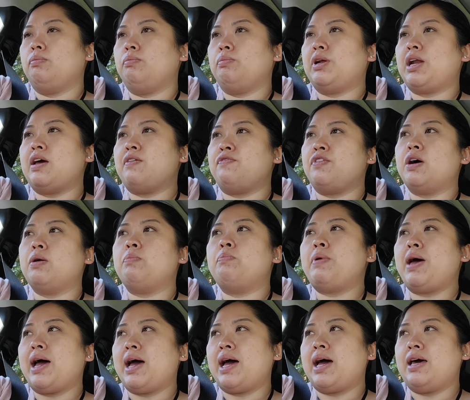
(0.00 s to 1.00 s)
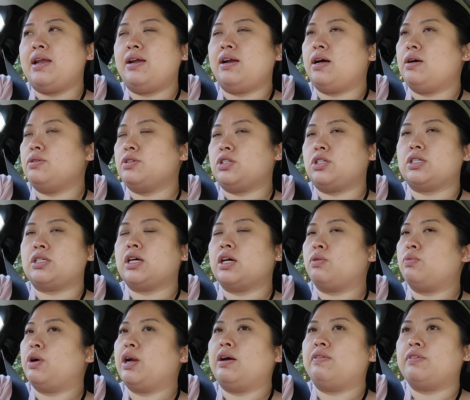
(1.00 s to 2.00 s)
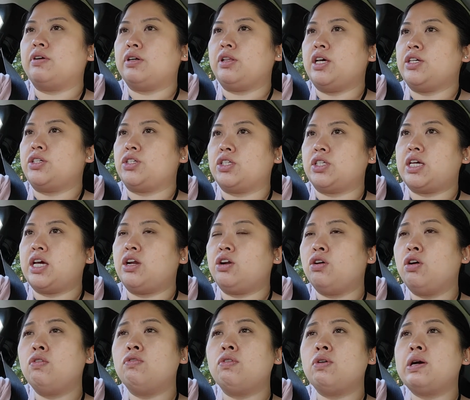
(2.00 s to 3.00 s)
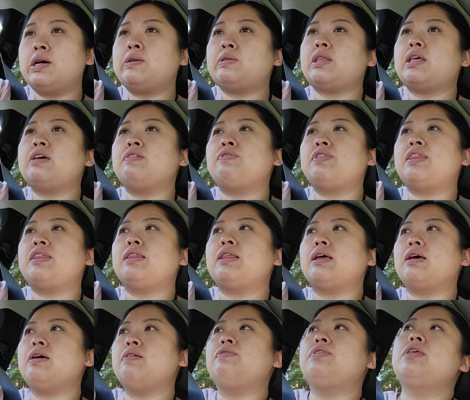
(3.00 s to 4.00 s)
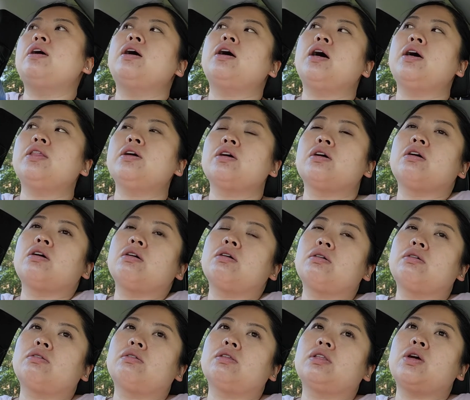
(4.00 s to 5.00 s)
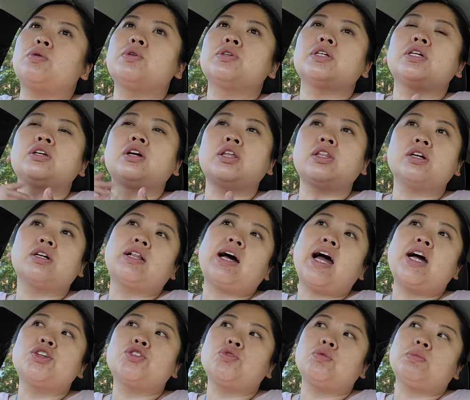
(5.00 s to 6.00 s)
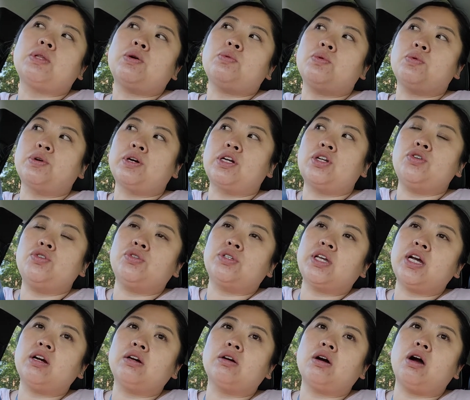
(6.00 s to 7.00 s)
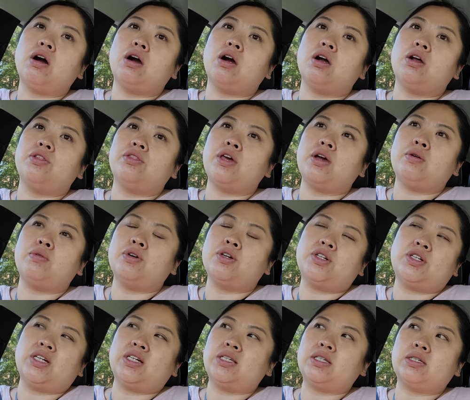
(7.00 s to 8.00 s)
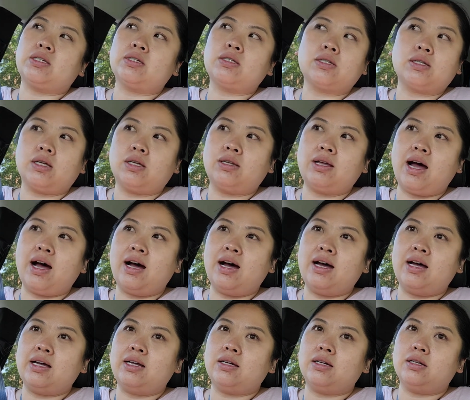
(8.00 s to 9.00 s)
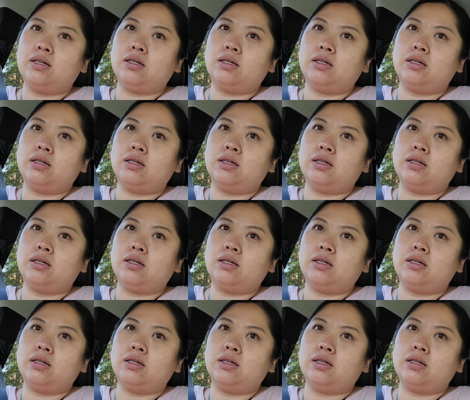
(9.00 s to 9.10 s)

But I felt bad and I was just like, whatever, let's just get it over with. If, if the other, there was another classroom that we were going to use their car, they were just not,